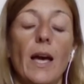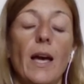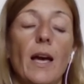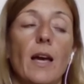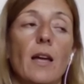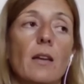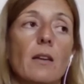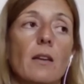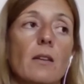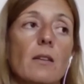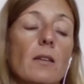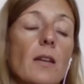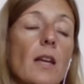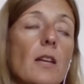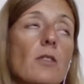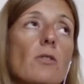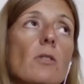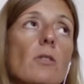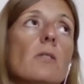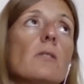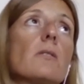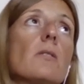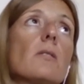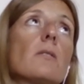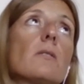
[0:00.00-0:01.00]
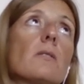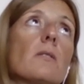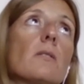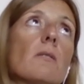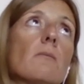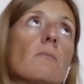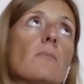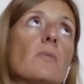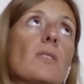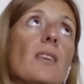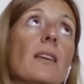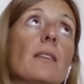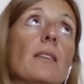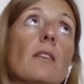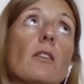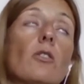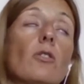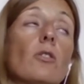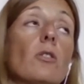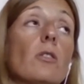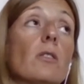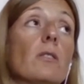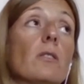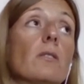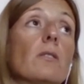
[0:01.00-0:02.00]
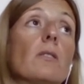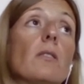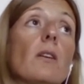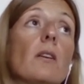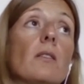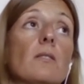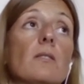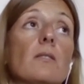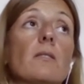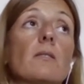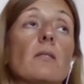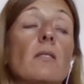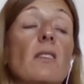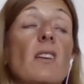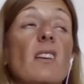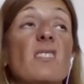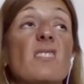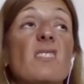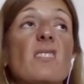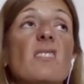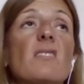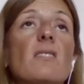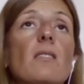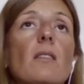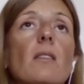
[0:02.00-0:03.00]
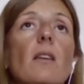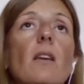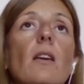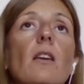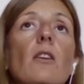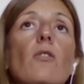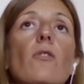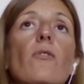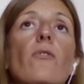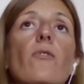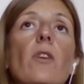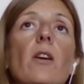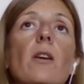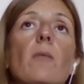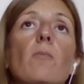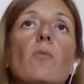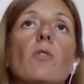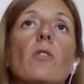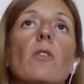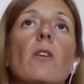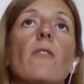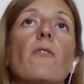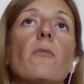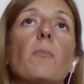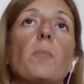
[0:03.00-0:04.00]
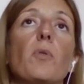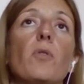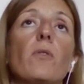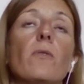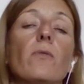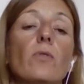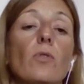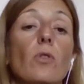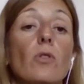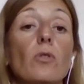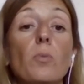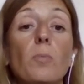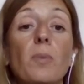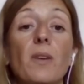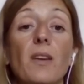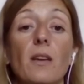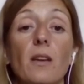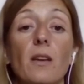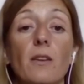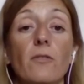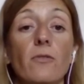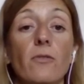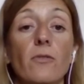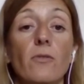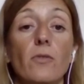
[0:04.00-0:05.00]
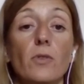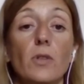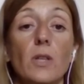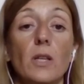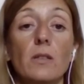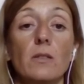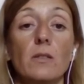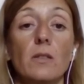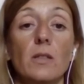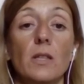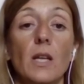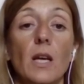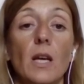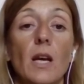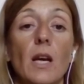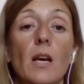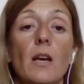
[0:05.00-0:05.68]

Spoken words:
And national systems and the current, the existing EU framework have proved not to be enough for that.